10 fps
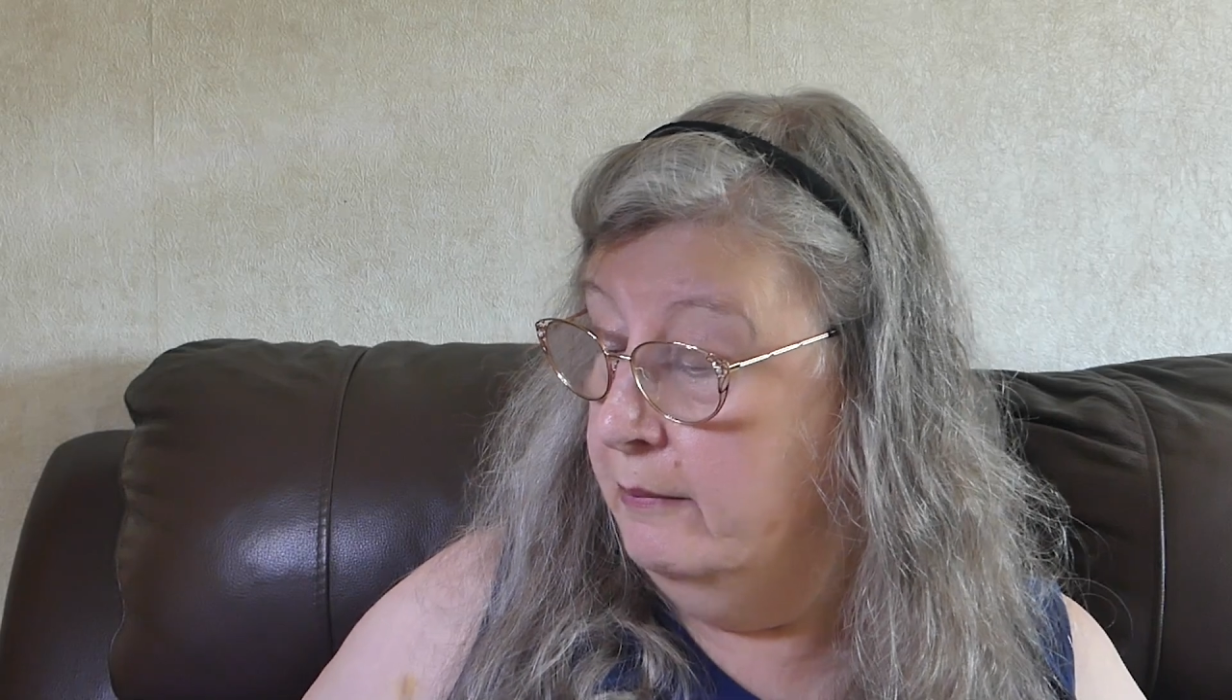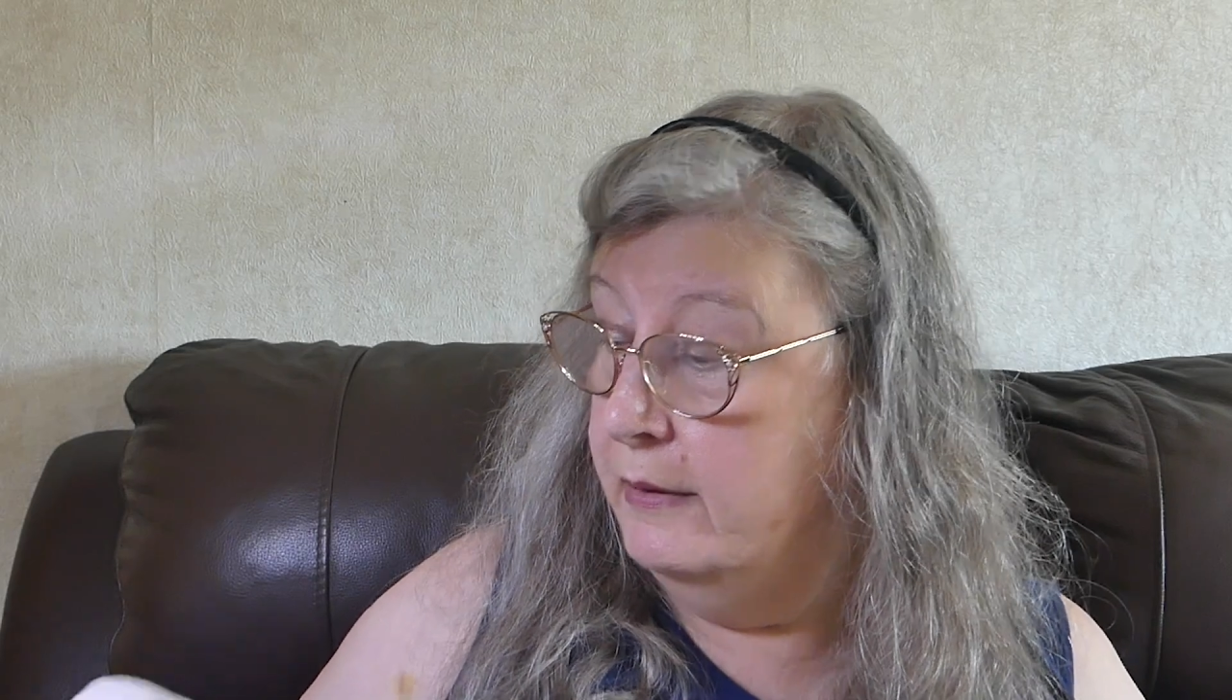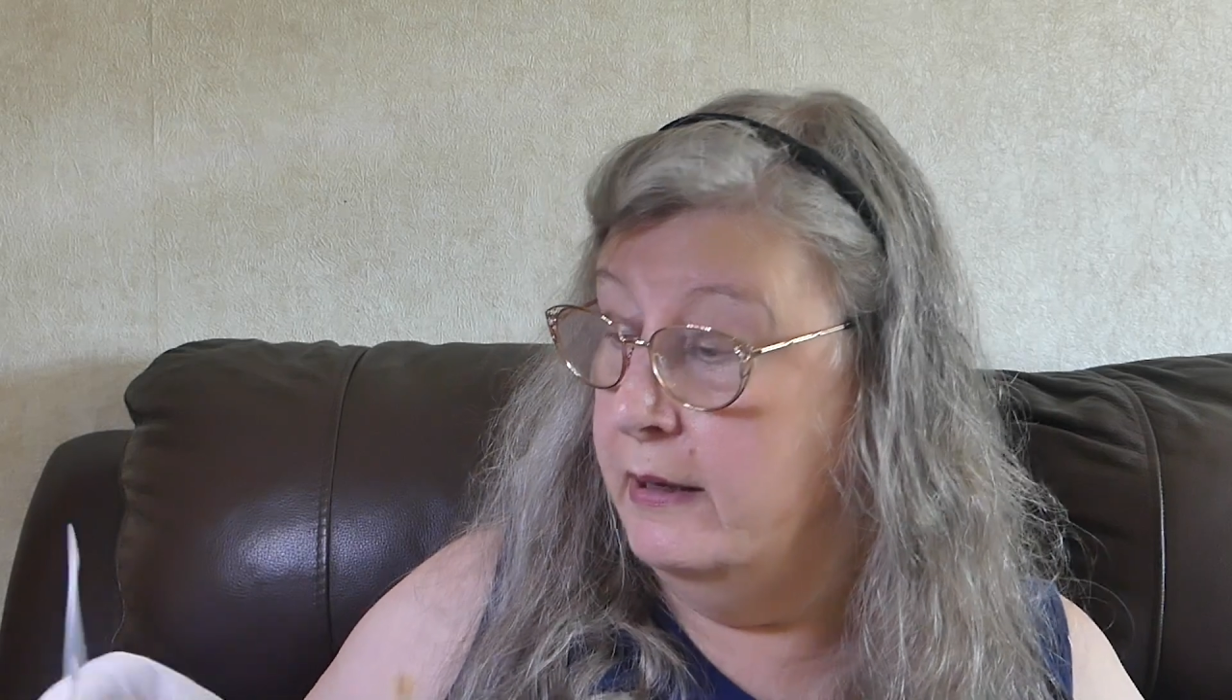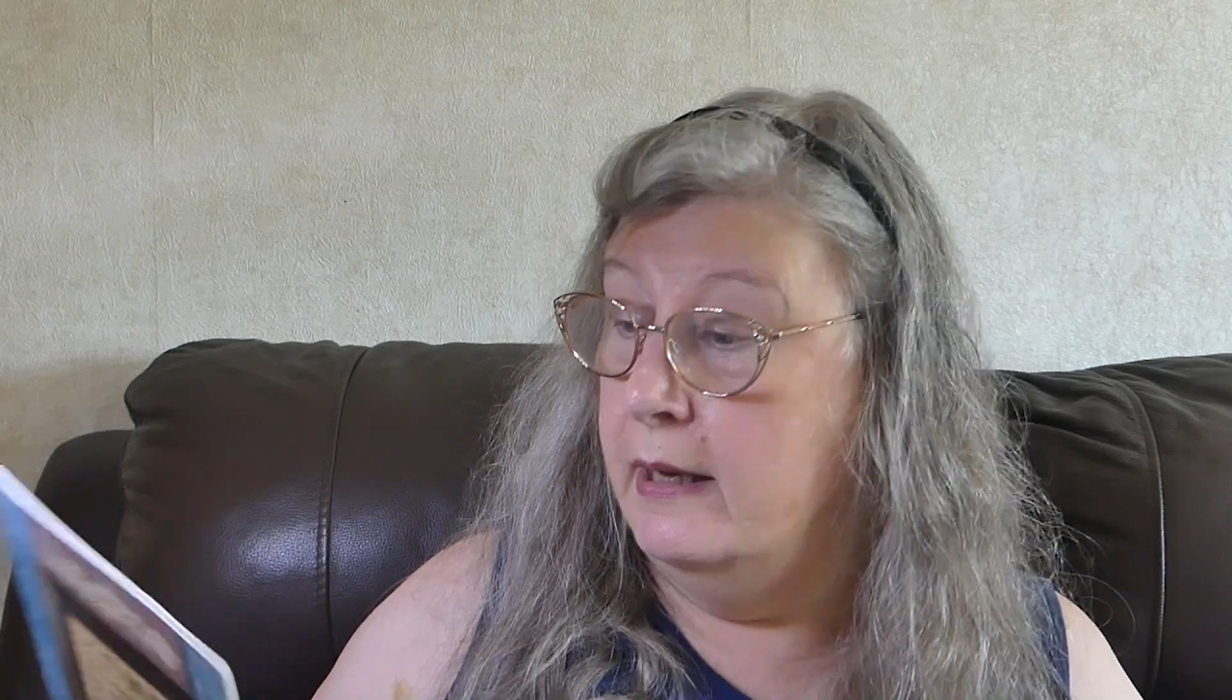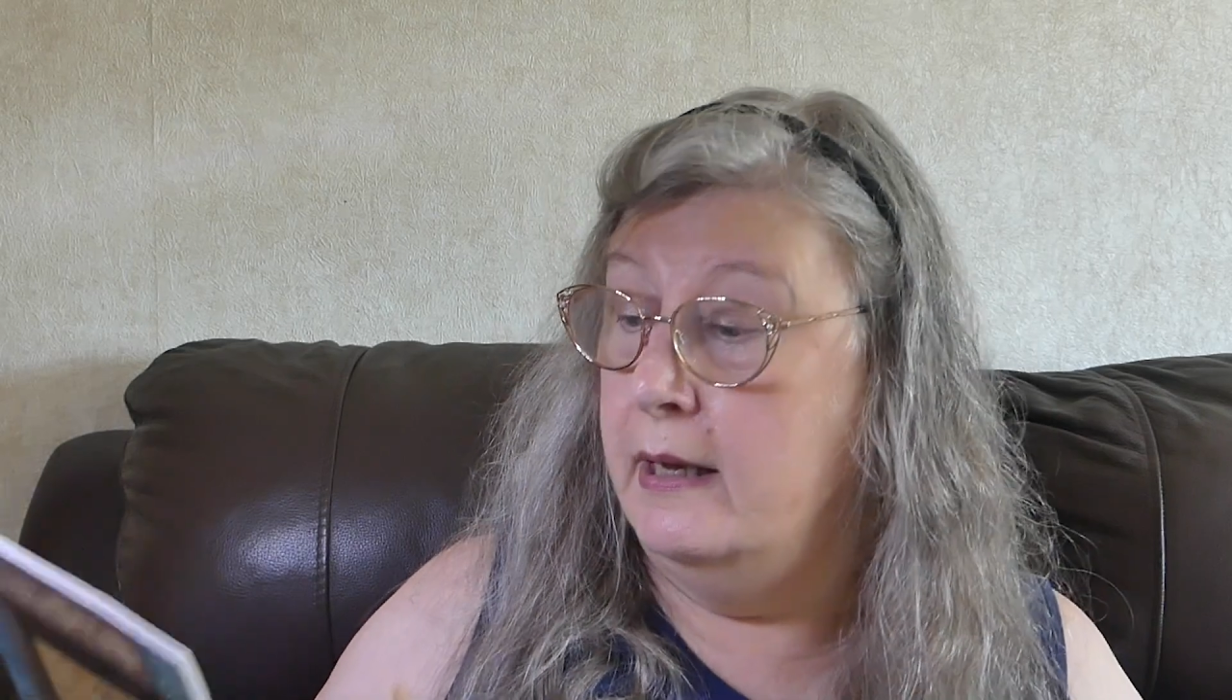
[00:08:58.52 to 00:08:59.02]

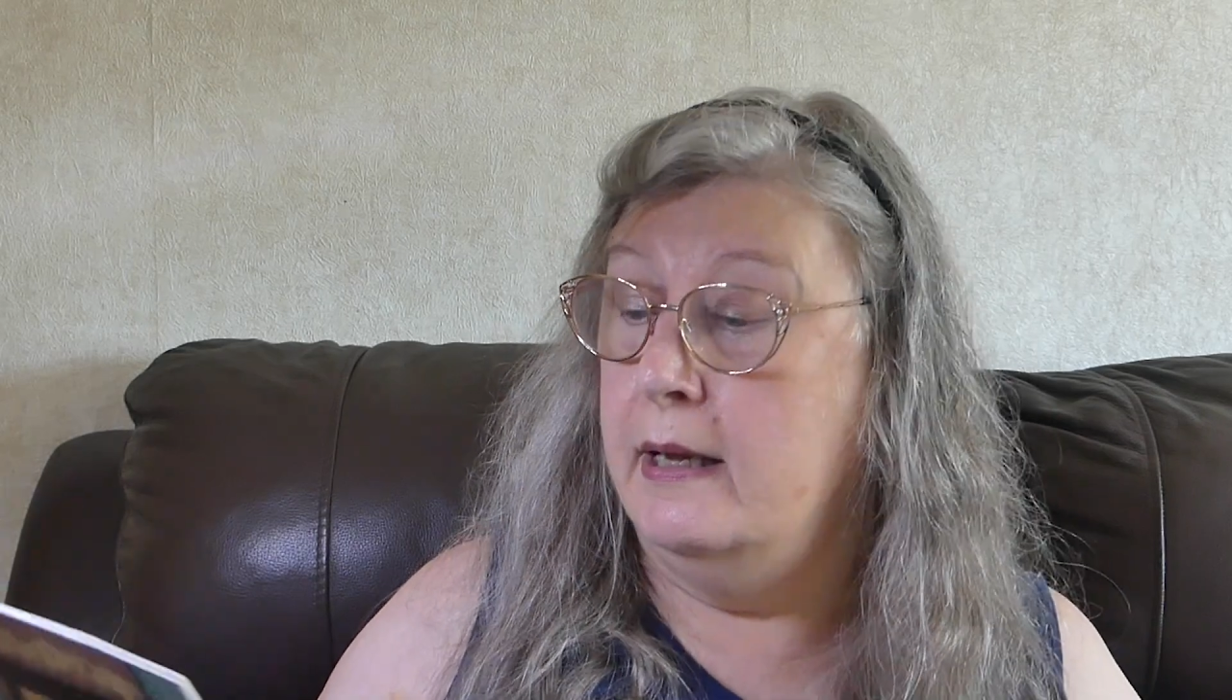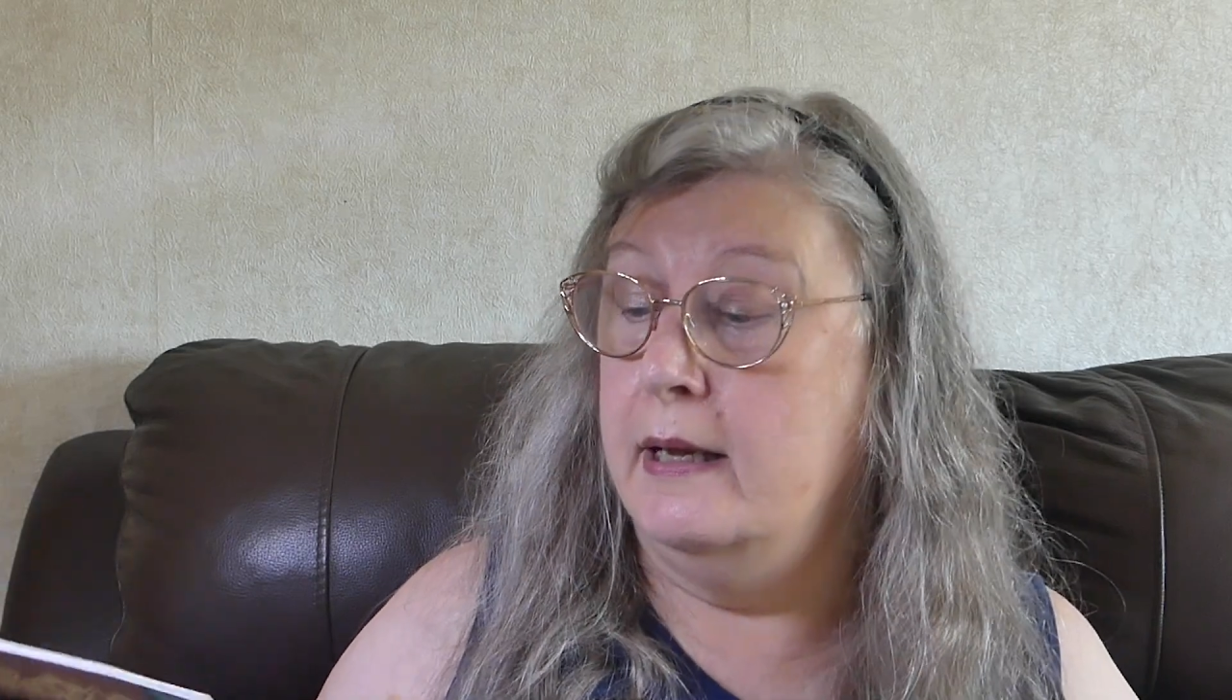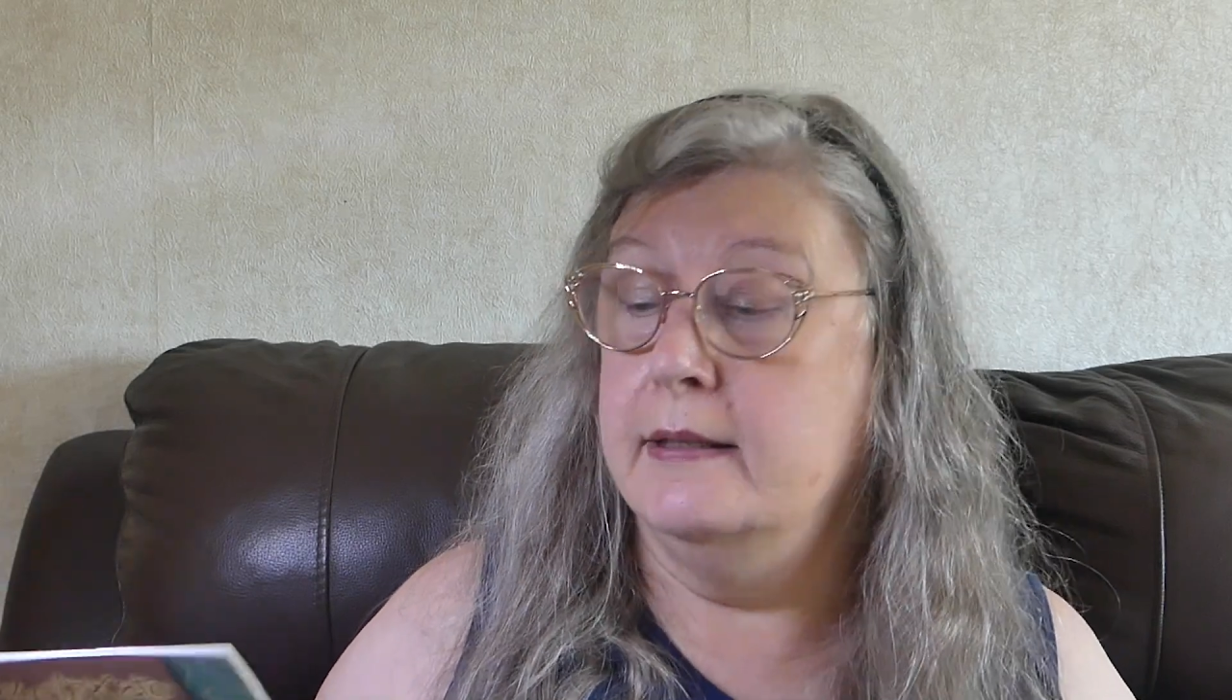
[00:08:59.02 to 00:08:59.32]
the